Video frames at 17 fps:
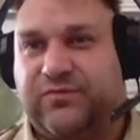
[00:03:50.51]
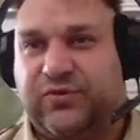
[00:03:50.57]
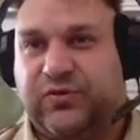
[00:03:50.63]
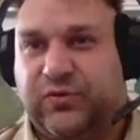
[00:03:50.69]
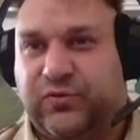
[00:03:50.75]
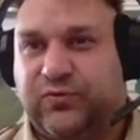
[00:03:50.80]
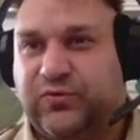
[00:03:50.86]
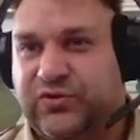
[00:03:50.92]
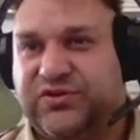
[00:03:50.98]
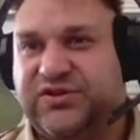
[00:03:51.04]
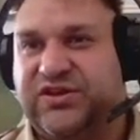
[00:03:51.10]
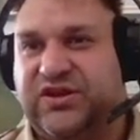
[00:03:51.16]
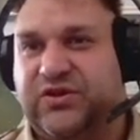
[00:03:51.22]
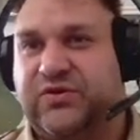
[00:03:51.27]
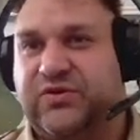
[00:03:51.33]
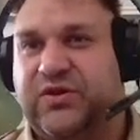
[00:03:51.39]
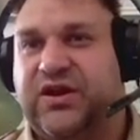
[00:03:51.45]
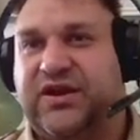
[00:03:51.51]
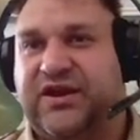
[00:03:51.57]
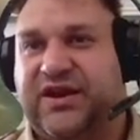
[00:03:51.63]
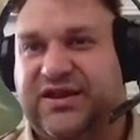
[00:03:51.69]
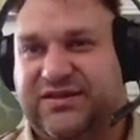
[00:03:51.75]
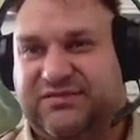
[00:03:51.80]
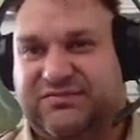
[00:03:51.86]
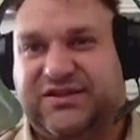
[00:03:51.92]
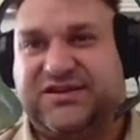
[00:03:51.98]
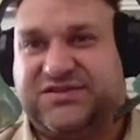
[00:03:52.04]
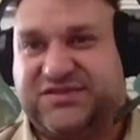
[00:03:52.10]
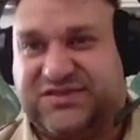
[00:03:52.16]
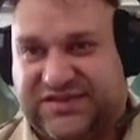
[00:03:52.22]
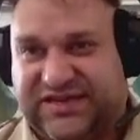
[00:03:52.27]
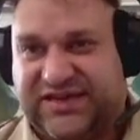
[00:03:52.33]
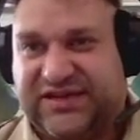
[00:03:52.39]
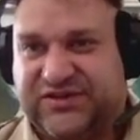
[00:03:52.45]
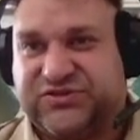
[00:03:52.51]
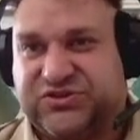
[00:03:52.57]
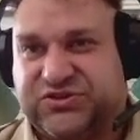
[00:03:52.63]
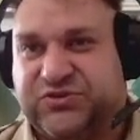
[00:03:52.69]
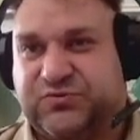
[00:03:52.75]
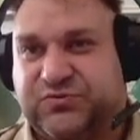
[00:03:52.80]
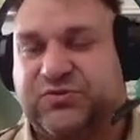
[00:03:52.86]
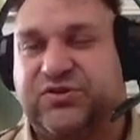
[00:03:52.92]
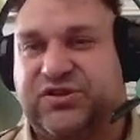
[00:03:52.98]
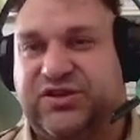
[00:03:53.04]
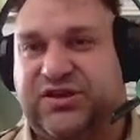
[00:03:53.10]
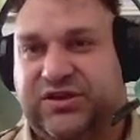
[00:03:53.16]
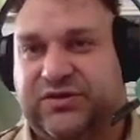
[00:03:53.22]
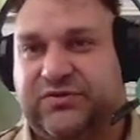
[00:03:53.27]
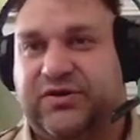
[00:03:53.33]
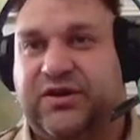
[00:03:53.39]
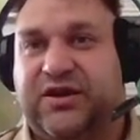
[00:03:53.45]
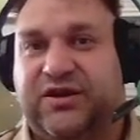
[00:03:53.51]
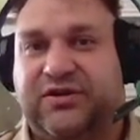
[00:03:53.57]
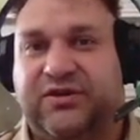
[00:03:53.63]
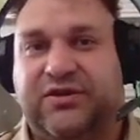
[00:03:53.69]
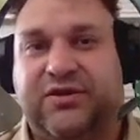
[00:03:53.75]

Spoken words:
the world that you're on, and this kills the world that you're on.